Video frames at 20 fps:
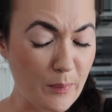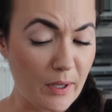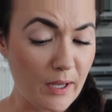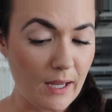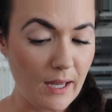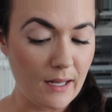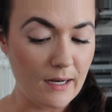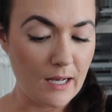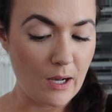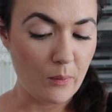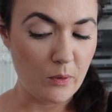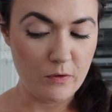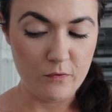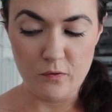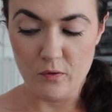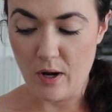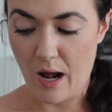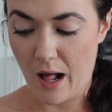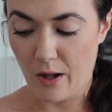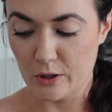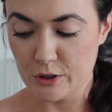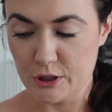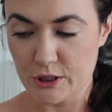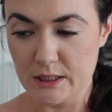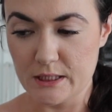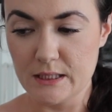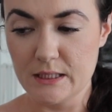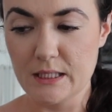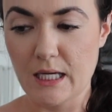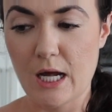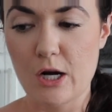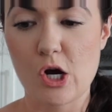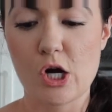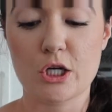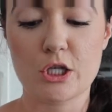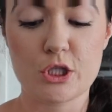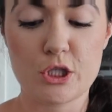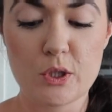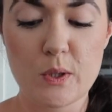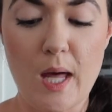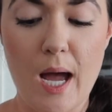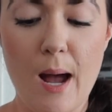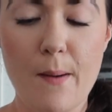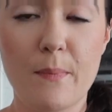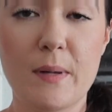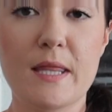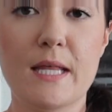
but now with food allergies, it's kind of hard to do that.